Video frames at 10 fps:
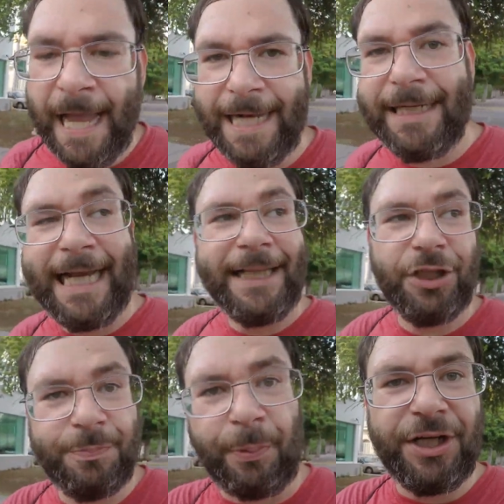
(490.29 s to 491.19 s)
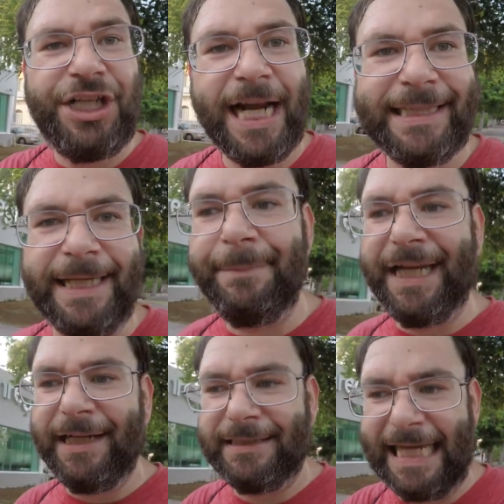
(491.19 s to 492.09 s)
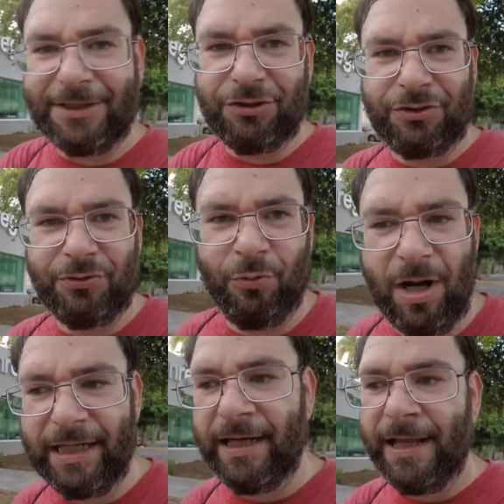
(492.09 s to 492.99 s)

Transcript: And again, they're projecting because that's what